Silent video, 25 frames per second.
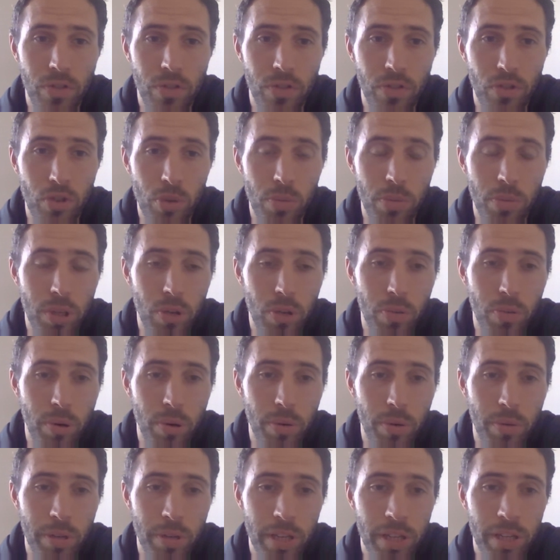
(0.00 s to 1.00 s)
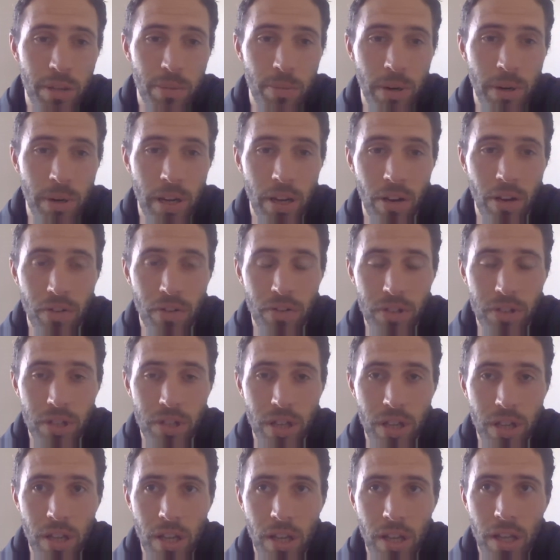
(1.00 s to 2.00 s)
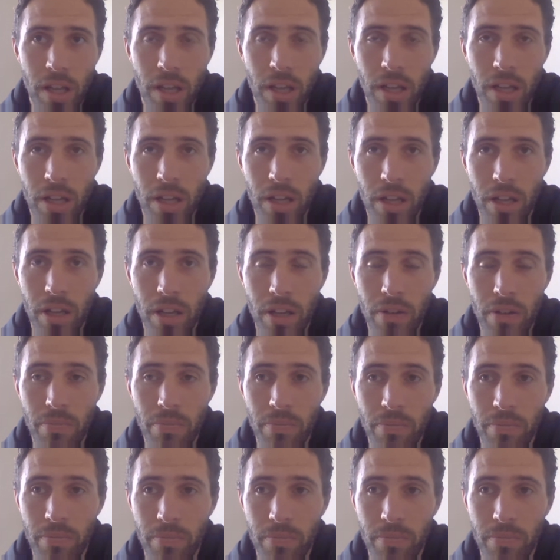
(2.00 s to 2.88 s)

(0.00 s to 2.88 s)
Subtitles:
form that will probably nick the playoffs. I